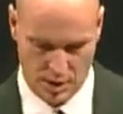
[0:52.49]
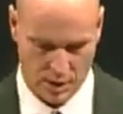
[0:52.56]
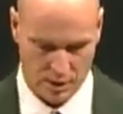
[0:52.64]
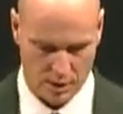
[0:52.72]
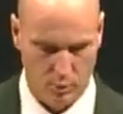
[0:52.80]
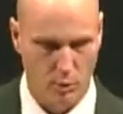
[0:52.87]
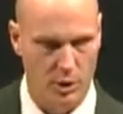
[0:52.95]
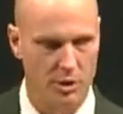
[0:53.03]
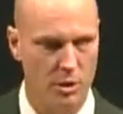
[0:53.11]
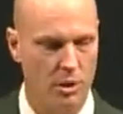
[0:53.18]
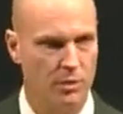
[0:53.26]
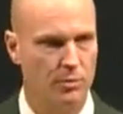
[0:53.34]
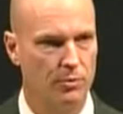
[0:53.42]
It was
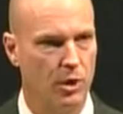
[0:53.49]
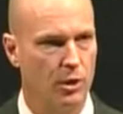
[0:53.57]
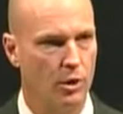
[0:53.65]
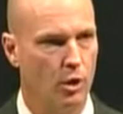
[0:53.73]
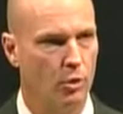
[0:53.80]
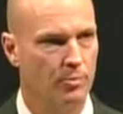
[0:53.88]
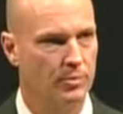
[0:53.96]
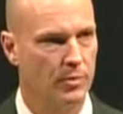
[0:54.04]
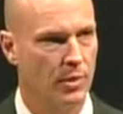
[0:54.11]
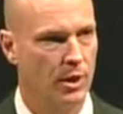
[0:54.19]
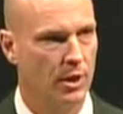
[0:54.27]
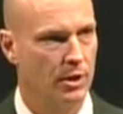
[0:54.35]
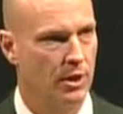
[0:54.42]
all in fun, though,
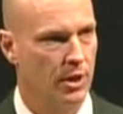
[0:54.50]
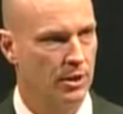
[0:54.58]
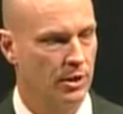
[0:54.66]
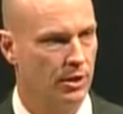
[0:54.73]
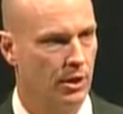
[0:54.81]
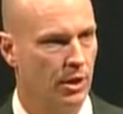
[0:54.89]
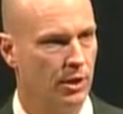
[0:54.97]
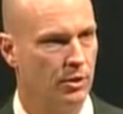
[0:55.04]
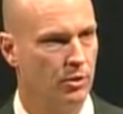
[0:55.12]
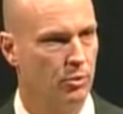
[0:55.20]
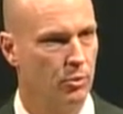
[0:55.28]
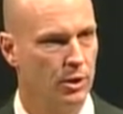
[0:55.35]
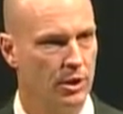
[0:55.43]
and in the end,
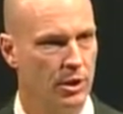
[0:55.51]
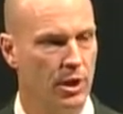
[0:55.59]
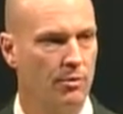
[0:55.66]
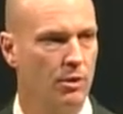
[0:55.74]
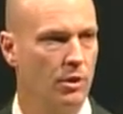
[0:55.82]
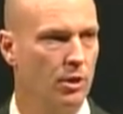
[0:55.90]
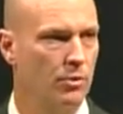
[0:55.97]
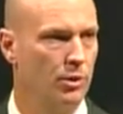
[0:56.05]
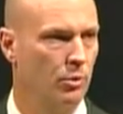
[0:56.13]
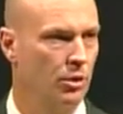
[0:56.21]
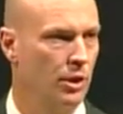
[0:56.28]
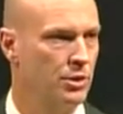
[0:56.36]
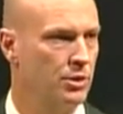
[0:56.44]
we did have a loving
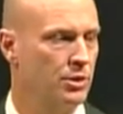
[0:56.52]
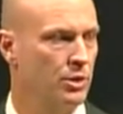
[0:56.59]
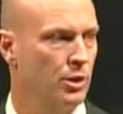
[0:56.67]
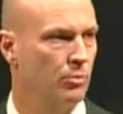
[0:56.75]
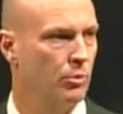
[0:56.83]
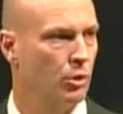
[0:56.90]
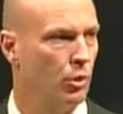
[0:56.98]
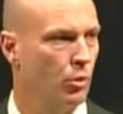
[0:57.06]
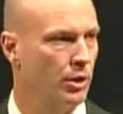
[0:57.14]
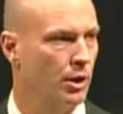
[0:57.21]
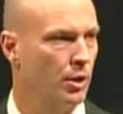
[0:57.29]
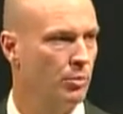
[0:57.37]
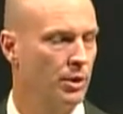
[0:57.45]
relationship growing
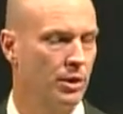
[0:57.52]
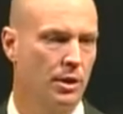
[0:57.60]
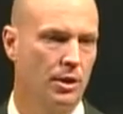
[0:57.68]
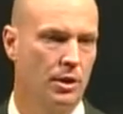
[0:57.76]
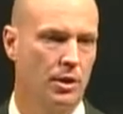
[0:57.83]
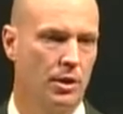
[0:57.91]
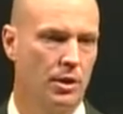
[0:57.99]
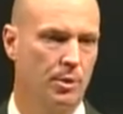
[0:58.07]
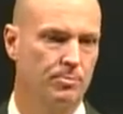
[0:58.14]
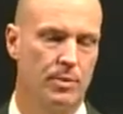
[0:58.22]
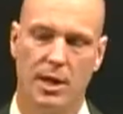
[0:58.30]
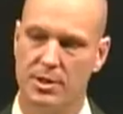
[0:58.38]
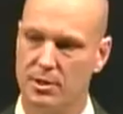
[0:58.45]
up,
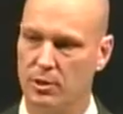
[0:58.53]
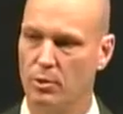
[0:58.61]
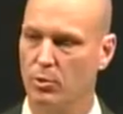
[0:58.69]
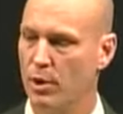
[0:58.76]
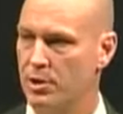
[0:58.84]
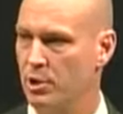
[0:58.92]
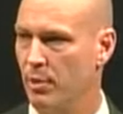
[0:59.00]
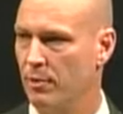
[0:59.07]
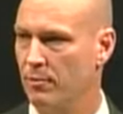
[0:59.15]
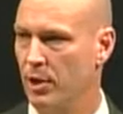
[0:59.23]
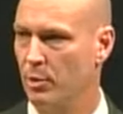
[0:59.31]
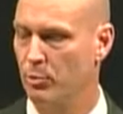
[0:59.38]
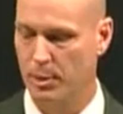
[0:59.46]
as did the rest of my
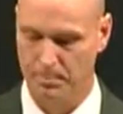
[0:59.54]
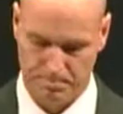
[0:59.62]
family.